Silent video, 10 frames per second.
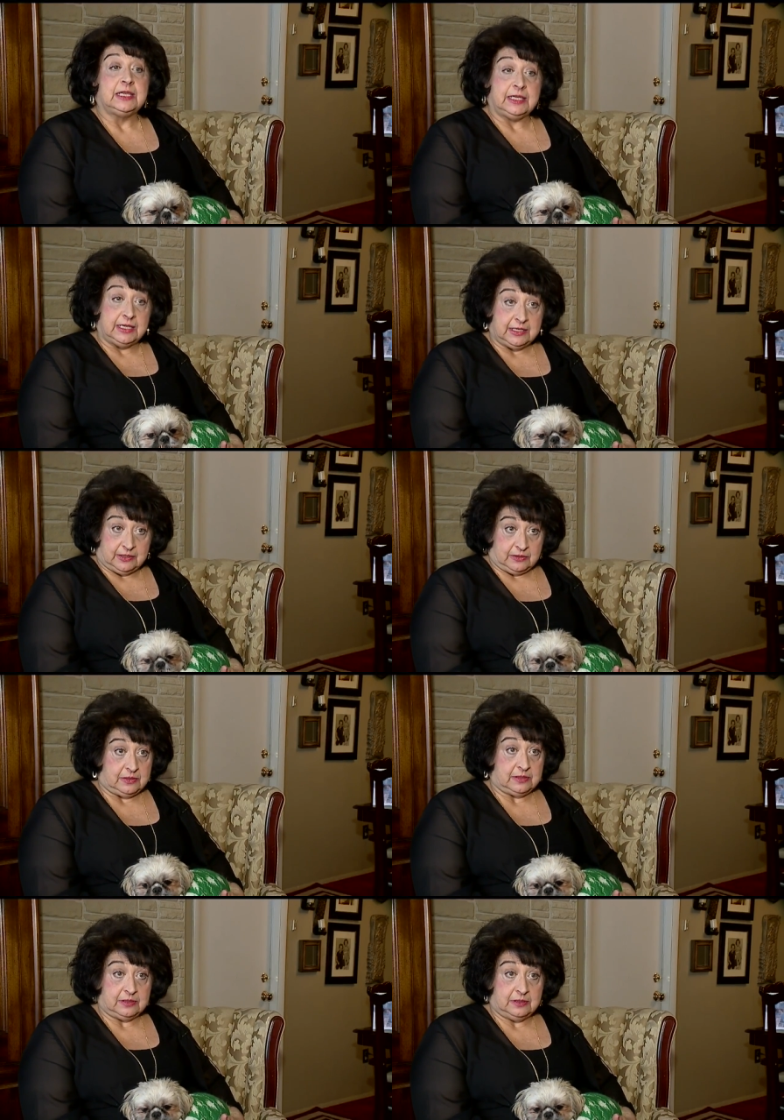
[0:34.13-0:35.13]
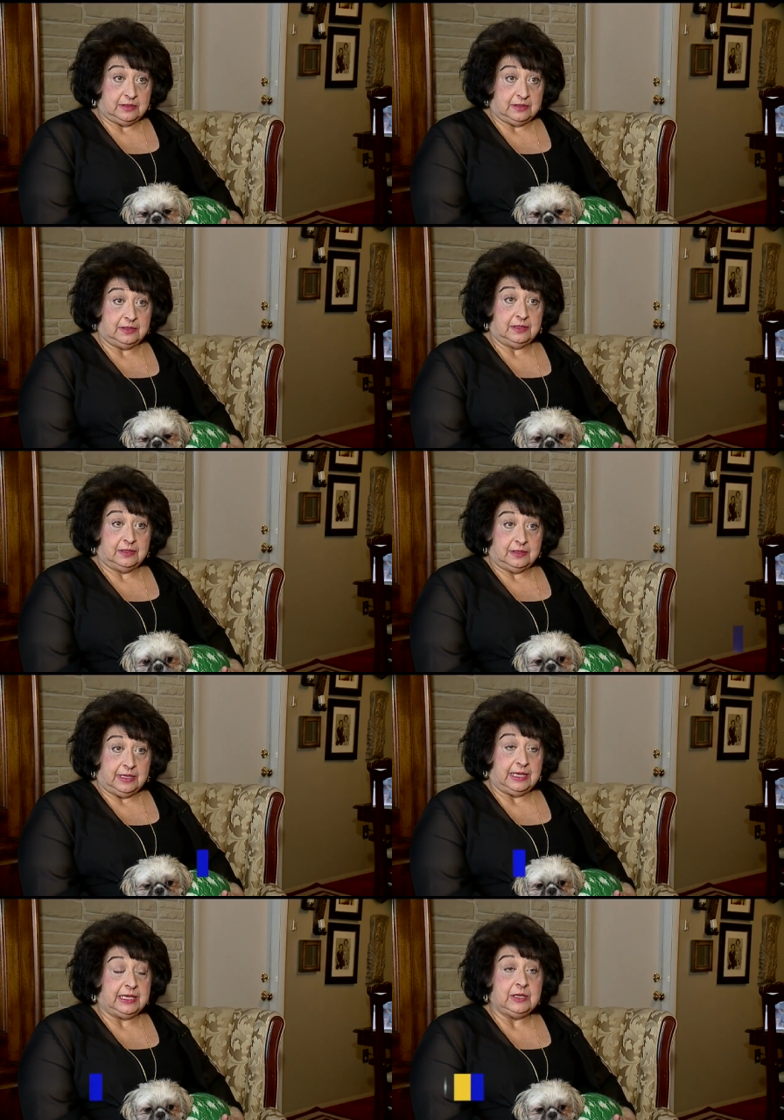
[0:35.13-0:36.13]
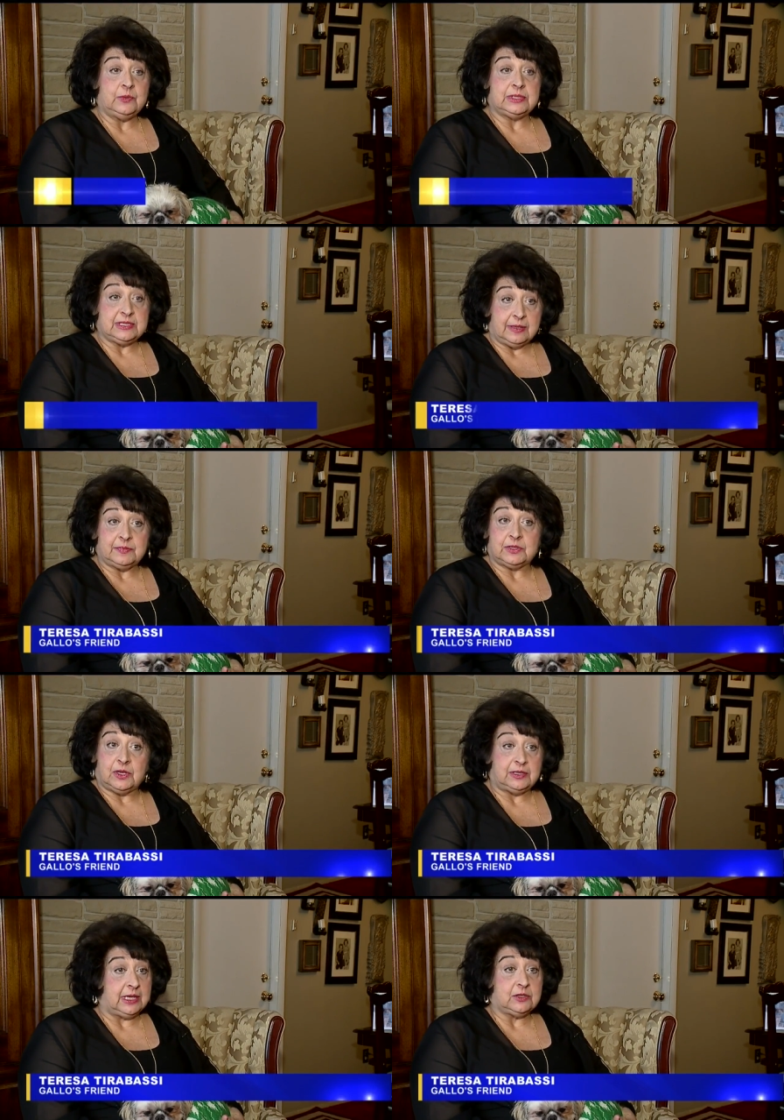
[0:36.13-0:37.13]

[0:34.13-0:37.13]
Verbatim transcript: years and he was something on